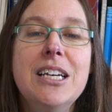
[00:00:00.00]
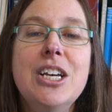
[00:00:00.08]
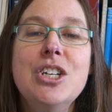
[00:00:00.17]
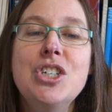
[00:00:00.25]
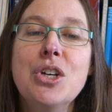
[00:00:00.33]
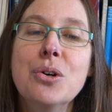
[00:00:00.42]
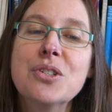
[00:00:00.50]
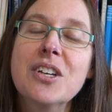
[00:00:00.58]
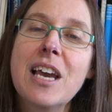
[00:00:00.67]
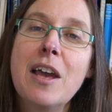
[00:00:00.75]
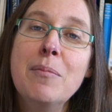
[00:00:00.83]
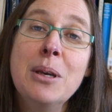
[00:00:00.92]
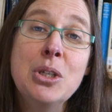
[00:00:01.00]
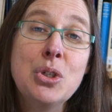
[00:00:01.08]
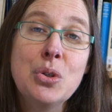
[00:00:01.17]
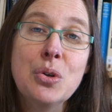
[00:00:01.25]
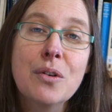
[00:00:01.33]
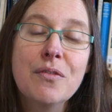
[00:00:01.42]
She also gave me a
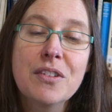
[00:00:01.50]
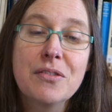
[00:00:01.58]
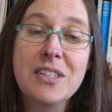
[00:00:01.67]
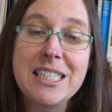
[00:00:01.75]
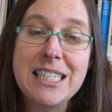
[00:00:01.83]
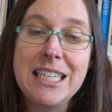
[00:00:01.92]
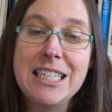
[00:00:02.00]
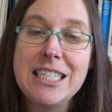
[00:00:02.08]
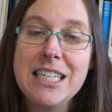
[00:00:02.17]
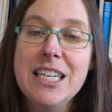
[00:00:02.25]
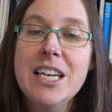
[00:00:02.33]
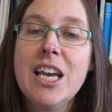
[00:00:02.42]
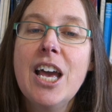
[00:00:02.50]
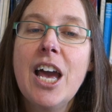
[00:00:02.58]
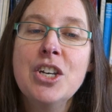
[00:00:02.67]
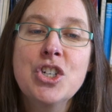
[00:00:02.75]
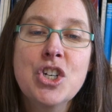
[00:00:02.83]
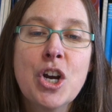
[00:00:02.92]
tour of the facility
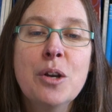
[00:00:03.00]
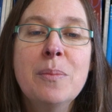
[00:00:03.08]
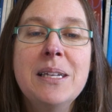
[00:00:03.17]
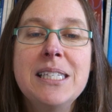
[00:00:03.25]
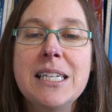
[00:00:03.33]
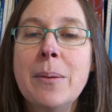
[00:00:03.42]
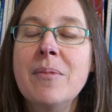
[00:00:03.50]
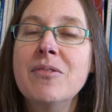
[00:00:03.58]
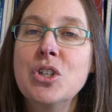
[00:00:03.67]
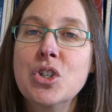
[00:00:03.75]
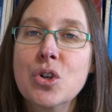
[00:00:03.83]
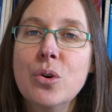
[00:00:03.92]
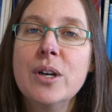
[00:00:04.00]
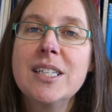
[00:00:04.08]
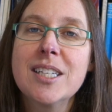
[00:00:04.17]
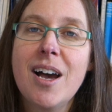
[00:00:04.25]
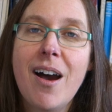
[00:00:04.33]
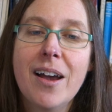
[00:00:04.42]
and showed me some of the choice
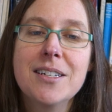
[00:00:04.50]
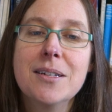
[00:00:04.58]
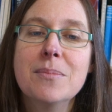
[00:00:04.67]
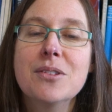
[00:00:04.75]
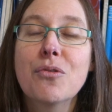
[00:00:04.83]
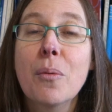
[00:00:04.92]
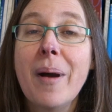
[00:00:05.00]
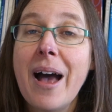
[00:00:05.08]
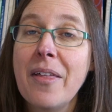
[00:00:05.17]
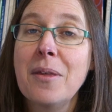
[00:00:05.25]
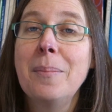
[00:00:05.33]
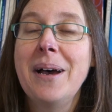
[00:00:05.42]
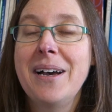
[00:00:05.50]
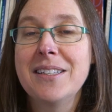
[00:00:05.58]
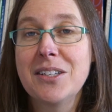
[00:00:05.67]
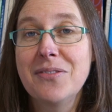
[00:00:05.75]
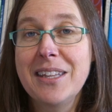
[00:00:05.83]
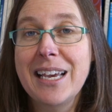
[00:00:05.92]
items from other
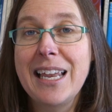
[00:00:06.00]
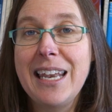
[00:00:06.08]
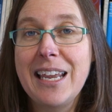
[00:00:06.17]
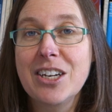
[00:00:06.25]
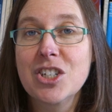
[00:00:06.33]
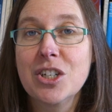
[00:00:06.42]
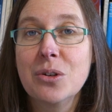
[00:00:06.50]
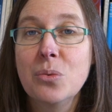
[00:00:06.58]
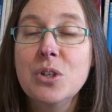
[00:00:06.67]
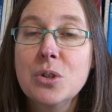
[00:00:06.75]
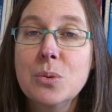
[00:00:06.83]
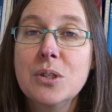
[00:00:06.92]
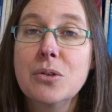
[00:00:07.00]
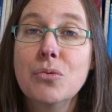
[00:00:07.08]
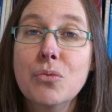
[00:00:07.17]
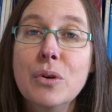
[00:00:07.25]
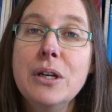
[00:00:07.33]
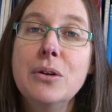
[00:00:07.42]
parts of the collection, which was a
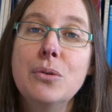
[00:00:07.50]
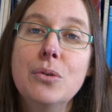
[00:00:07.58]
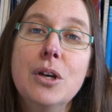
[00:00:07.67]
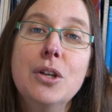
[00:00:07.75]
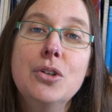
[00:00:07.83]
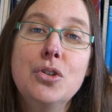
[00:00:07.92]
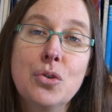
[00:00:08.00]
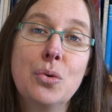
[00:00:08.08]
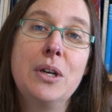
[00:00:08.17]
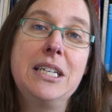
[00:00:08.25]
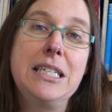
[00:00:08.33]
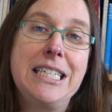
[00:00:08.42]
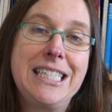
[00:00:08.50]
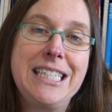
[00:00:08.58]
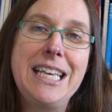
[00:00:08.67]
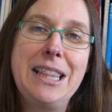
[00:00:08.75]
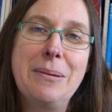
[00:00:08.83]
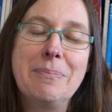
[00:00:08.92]
real joy to
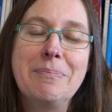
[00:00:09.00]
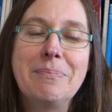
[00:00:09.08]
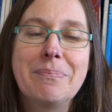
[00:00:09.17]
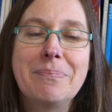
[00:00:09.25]
see them.